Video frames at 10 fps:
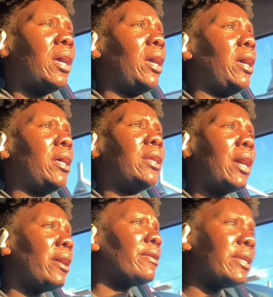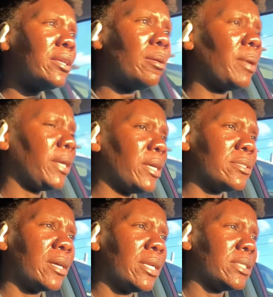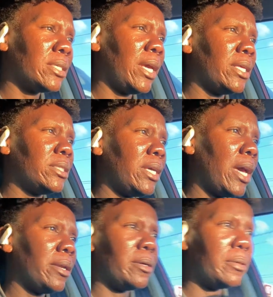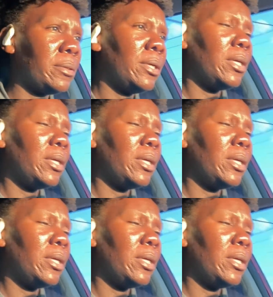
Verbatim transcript: And I already know my kids are going to say it's ghetto